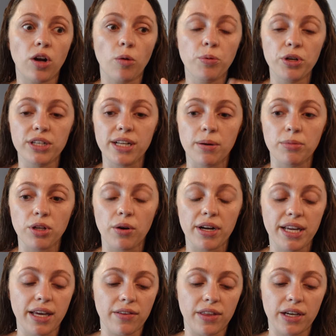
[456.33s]
I'll put it down below. I
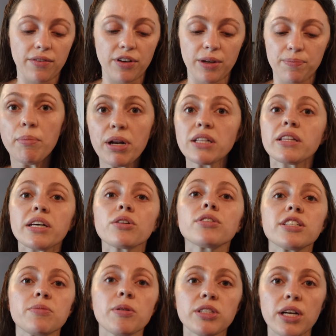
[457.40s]
can't think of it. But it
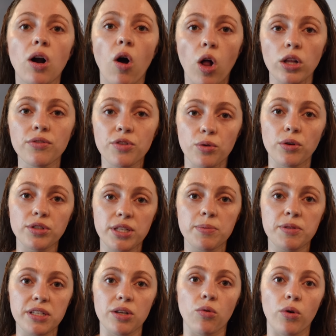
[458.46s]
literally smells like all of the rose hip
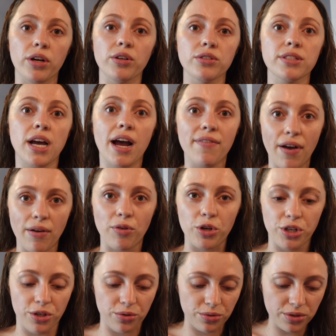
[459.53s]
seed oils I've ever
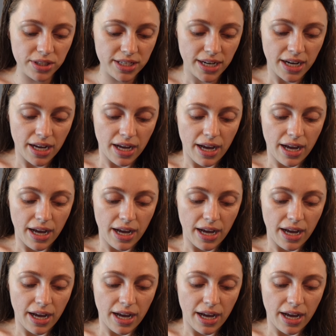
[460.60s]
used.